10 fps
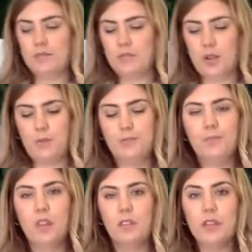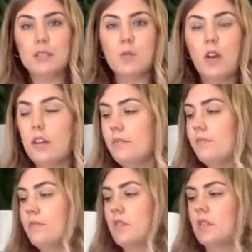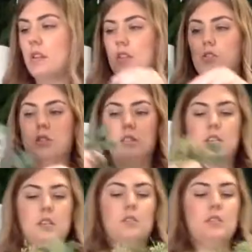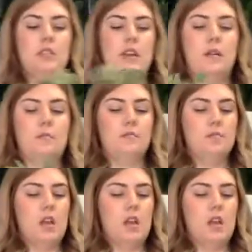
So this one is just a single stem,